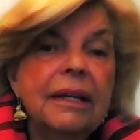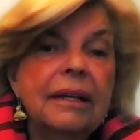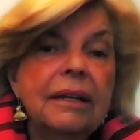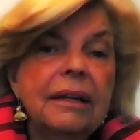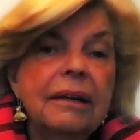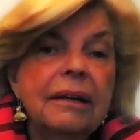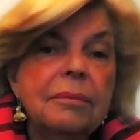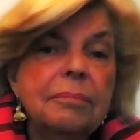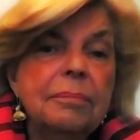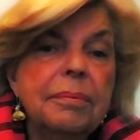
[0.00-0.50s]

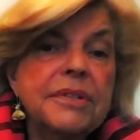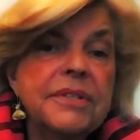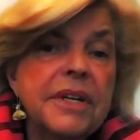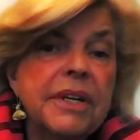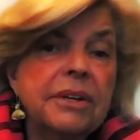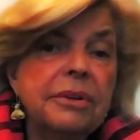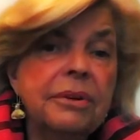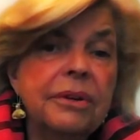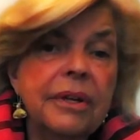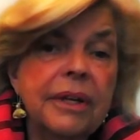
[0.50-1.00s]

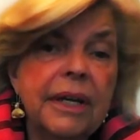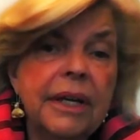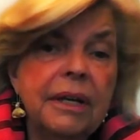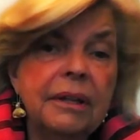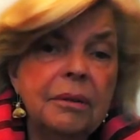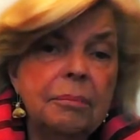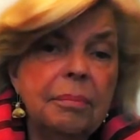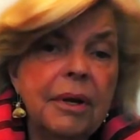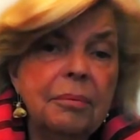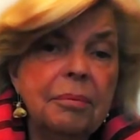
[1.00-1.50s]
particularly in
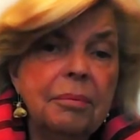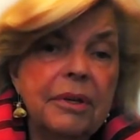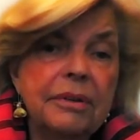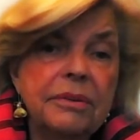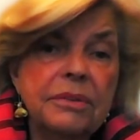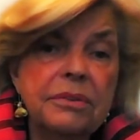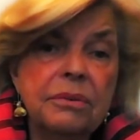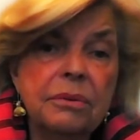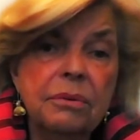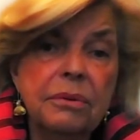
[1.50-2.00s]
the public
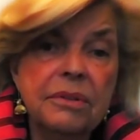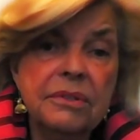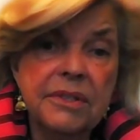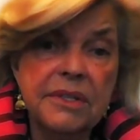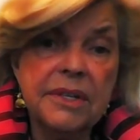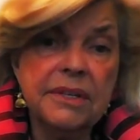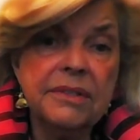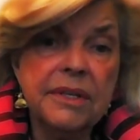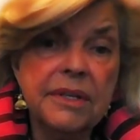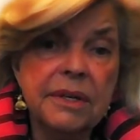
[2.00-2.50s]
school
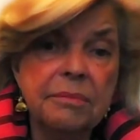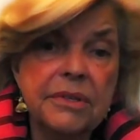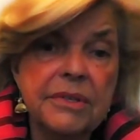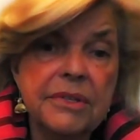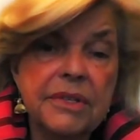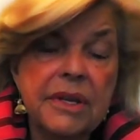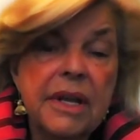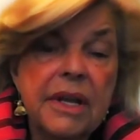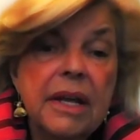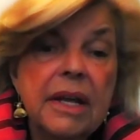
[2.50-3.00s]

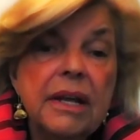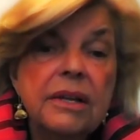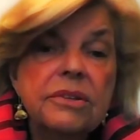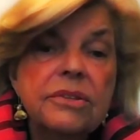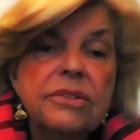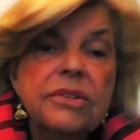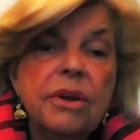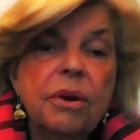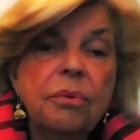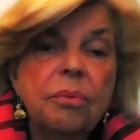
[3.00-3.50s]
systems.
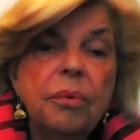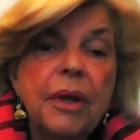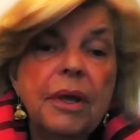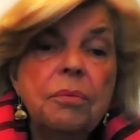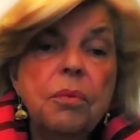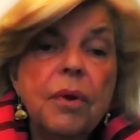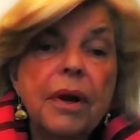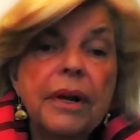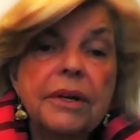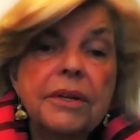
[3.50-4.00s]
So we
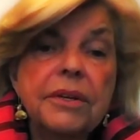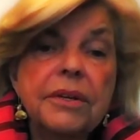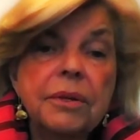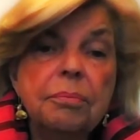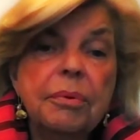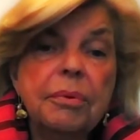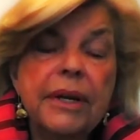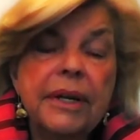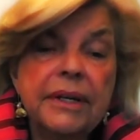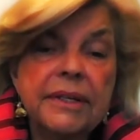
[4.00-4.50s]
wanted to
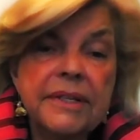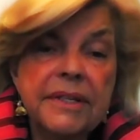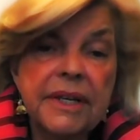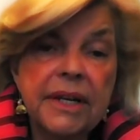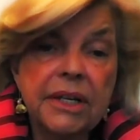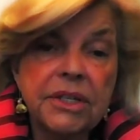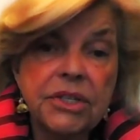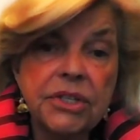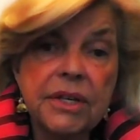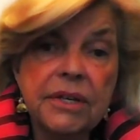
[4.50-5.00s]
bring
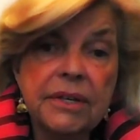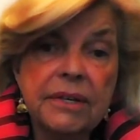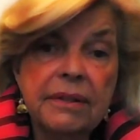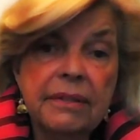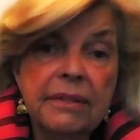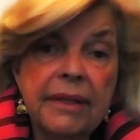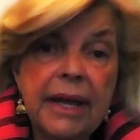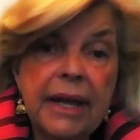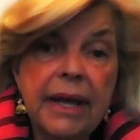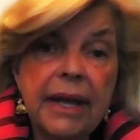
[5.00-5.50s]
attention to
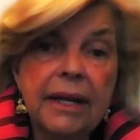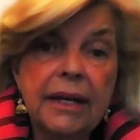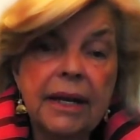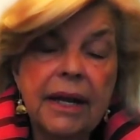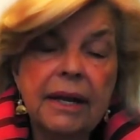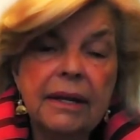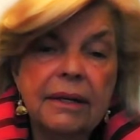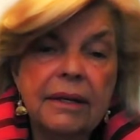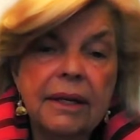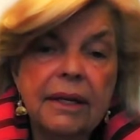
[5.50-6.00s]
that
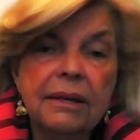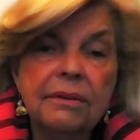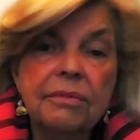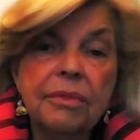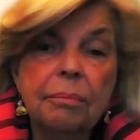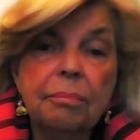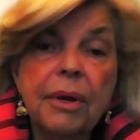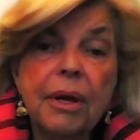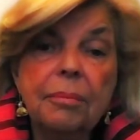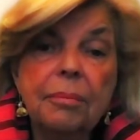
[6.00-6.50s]
and give
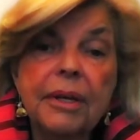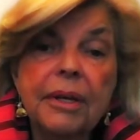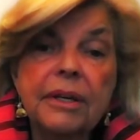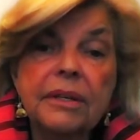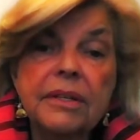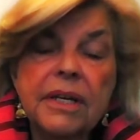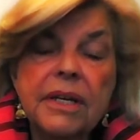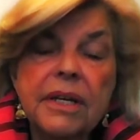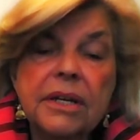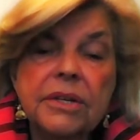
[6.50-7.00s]

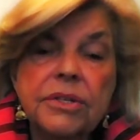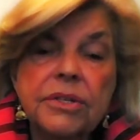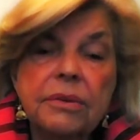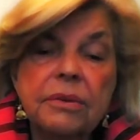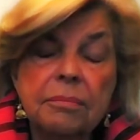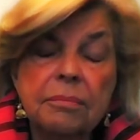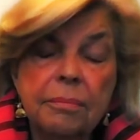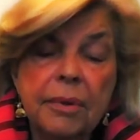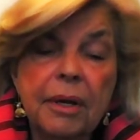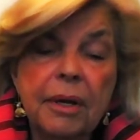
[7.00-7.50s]
the
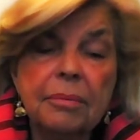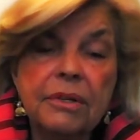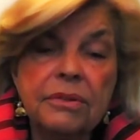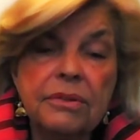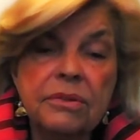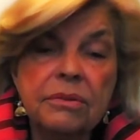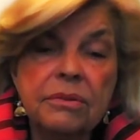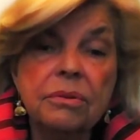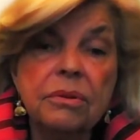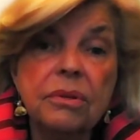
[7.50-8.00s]

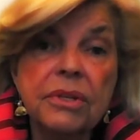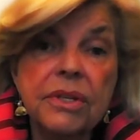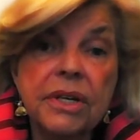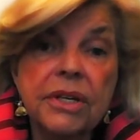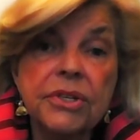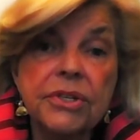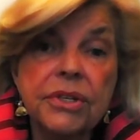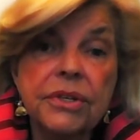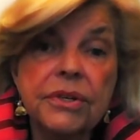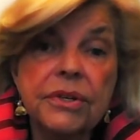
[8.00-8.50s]
public school
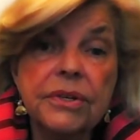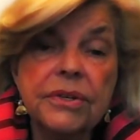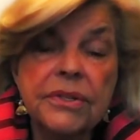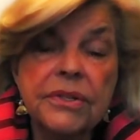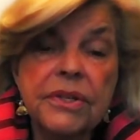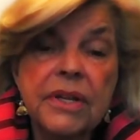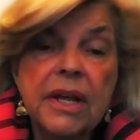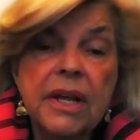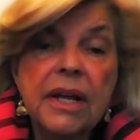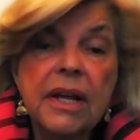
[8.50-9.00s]

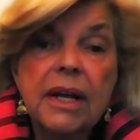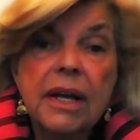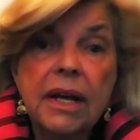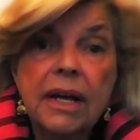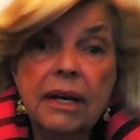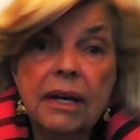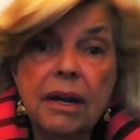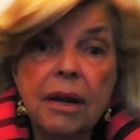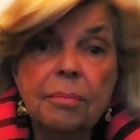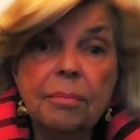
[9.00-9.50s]
teachers
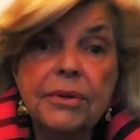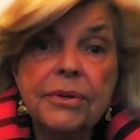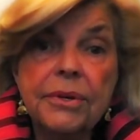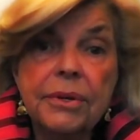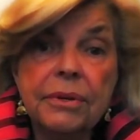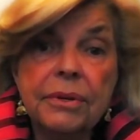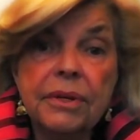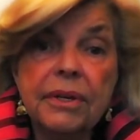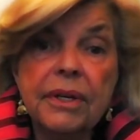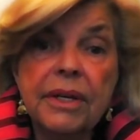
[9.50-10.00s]
an
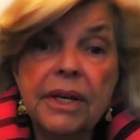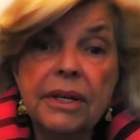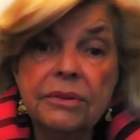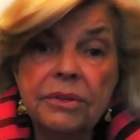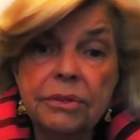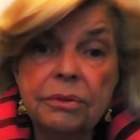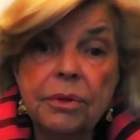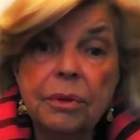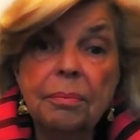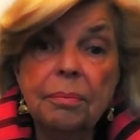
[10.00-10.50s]
opportunity
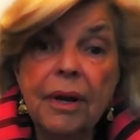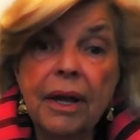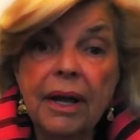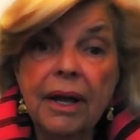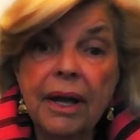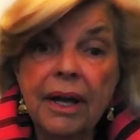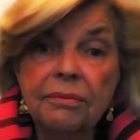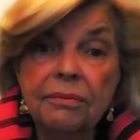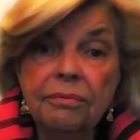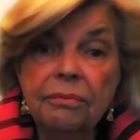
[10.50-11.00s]
to
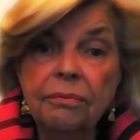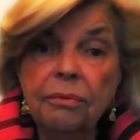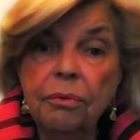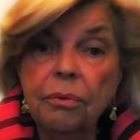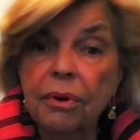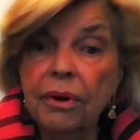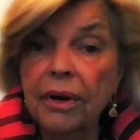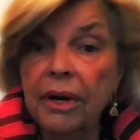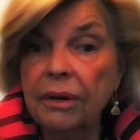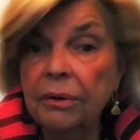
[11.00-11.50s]
apply
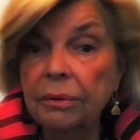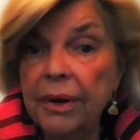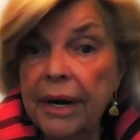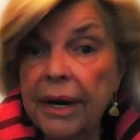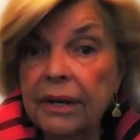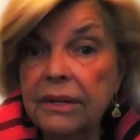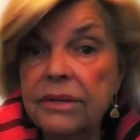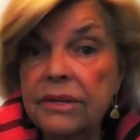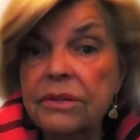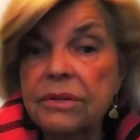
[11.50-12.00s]
for a
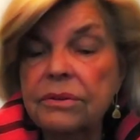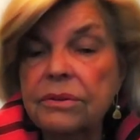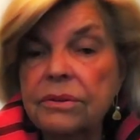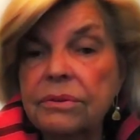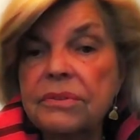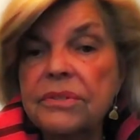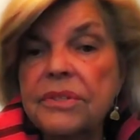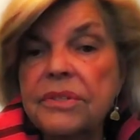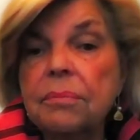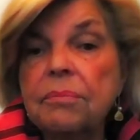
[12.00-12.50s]
grant to
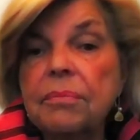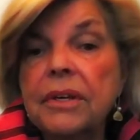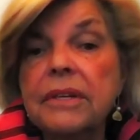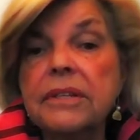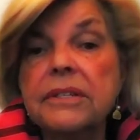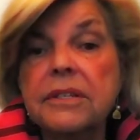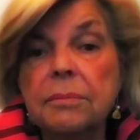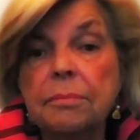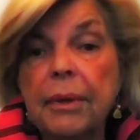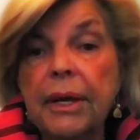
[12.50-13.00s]
do
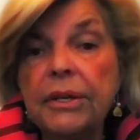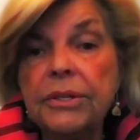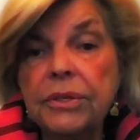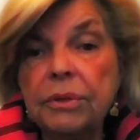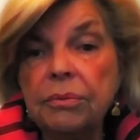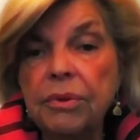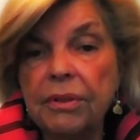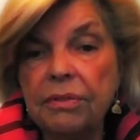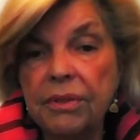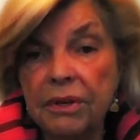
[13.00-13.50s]
something
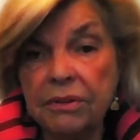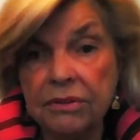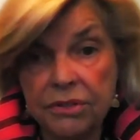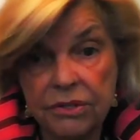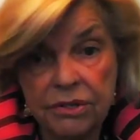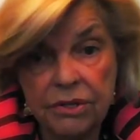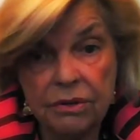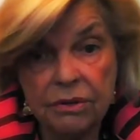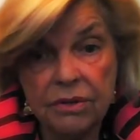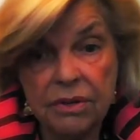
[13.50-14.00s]
special with their
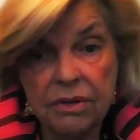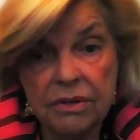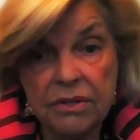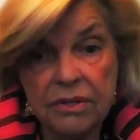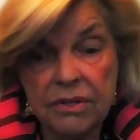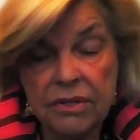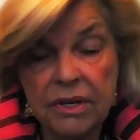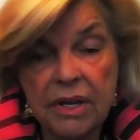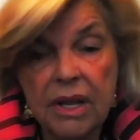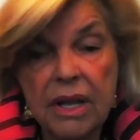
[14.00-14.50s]

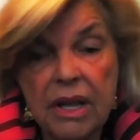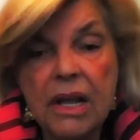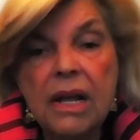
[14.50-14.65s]
students